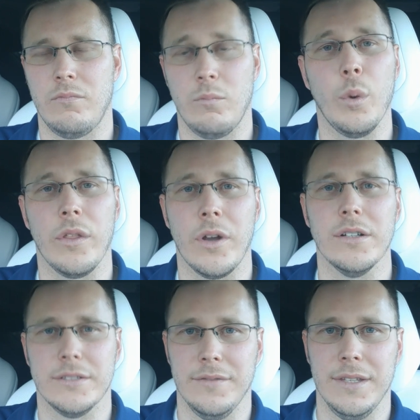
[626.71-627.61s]
with
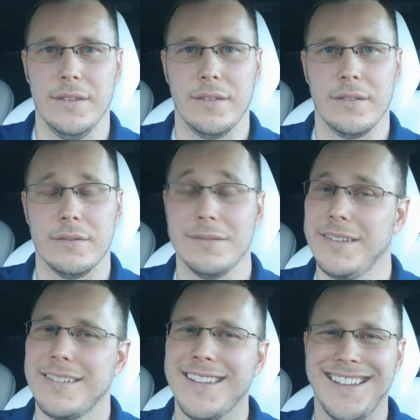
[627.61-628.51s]
relative ease. At
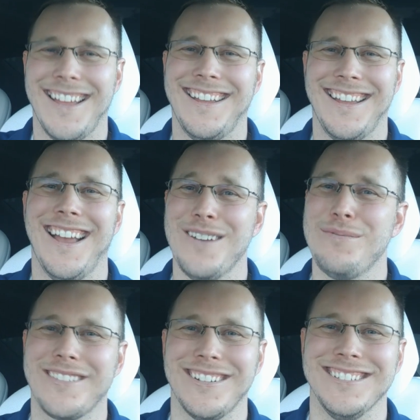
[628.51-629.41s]
least, I hope
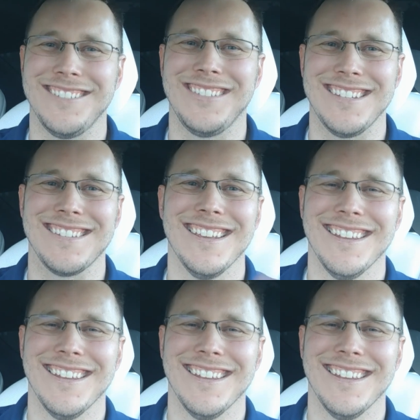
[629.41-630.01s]
with relative ease.